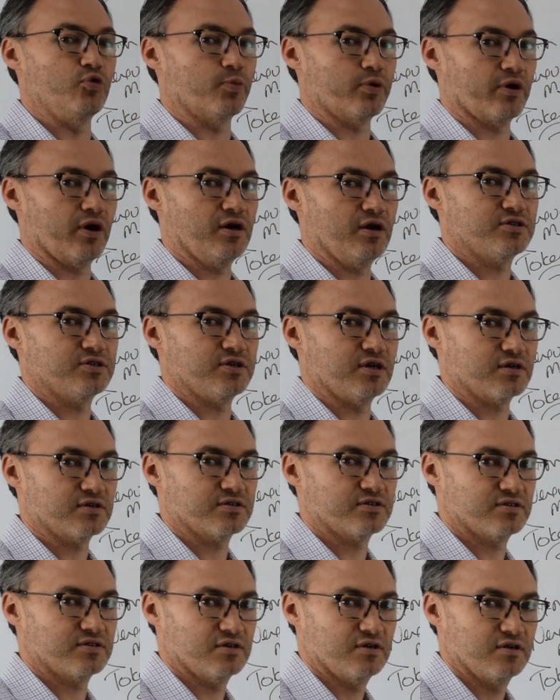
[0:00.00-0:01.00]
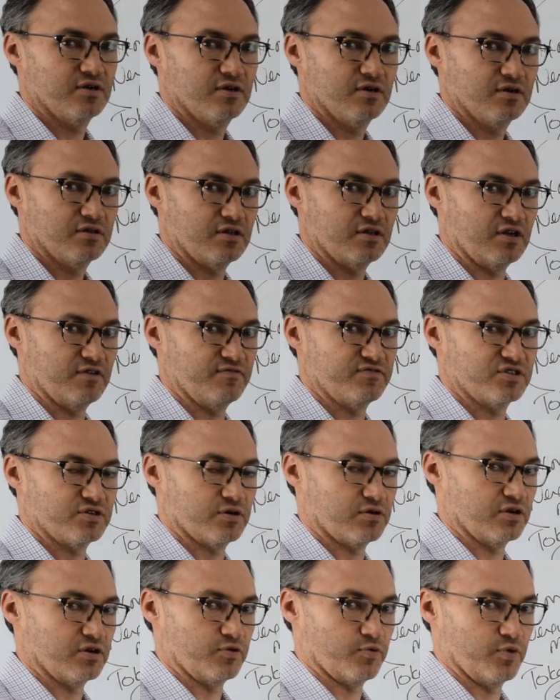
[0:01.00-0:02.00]
projects that have
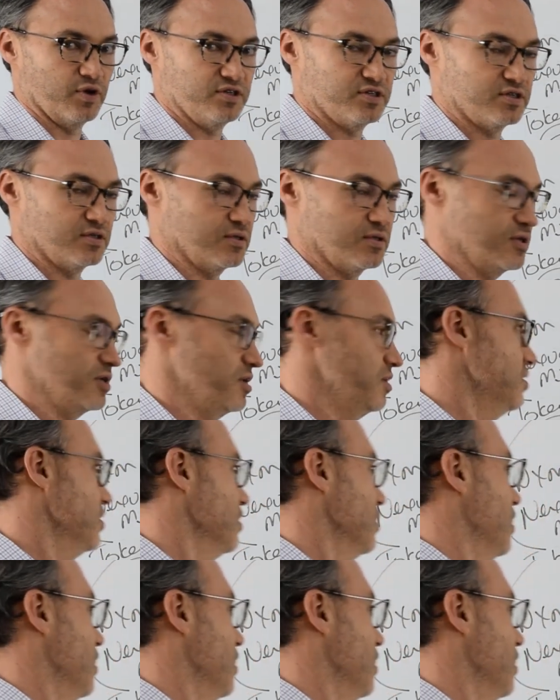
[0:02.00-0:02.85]
started recently,